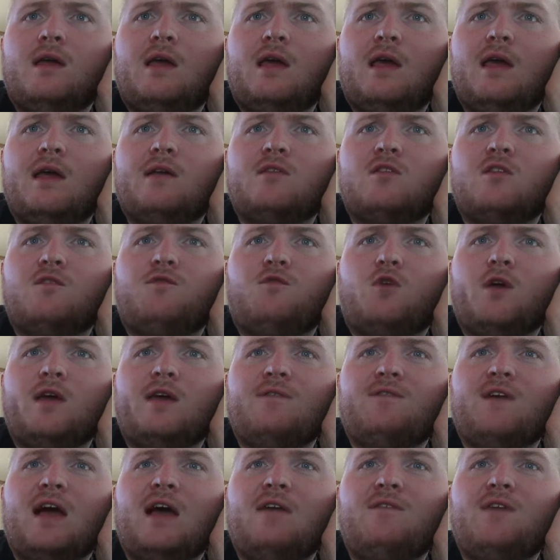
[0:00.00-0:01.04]
Exit
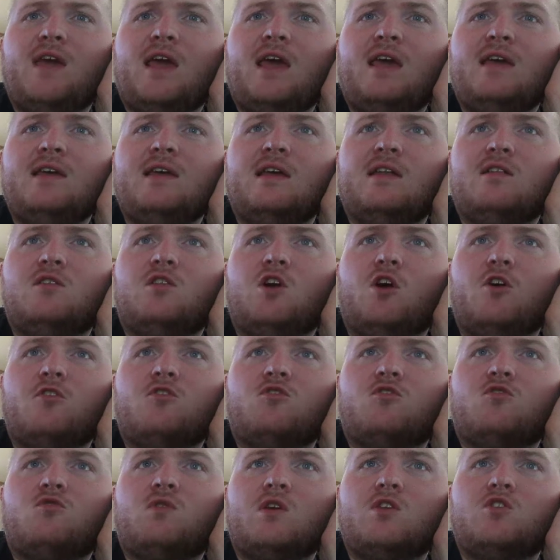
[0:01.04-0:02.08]
45-8 and
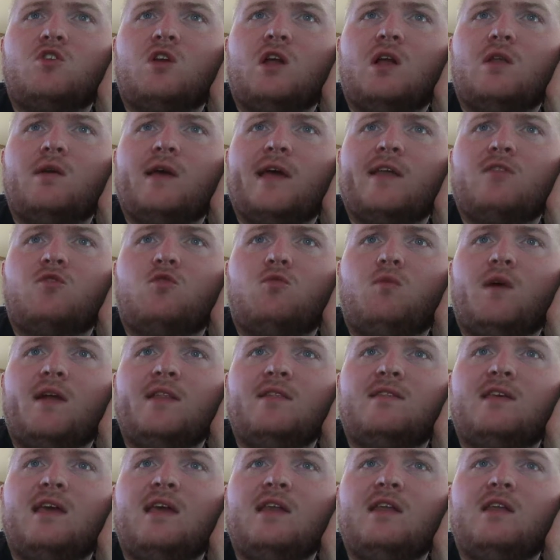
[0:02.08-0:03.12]
Lawrence stretching all the way up to
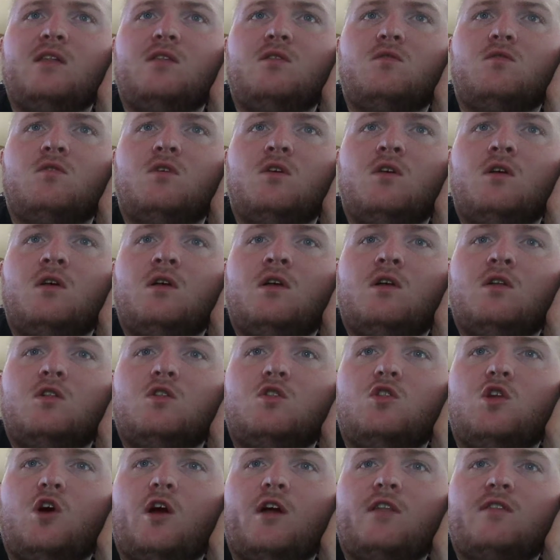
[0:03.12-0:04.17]
110
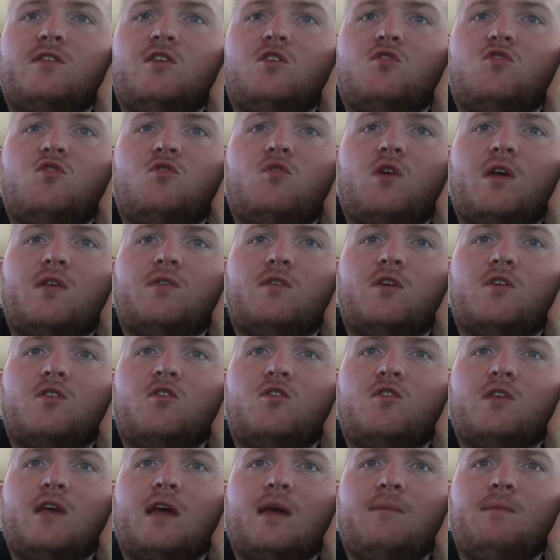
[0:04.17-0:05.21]
and Lawrence here's the trust
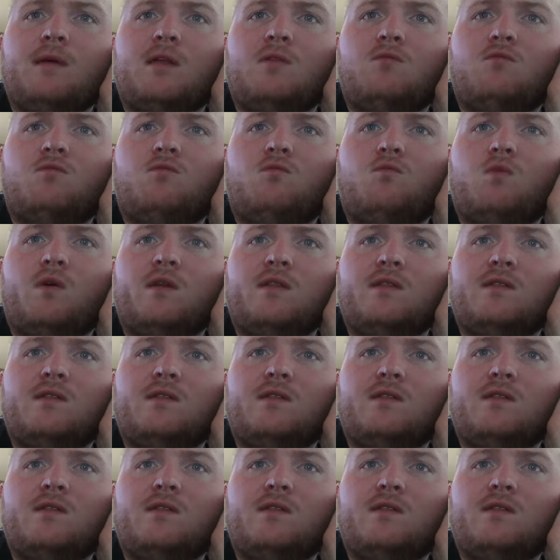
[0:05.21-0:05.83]
extra time and what?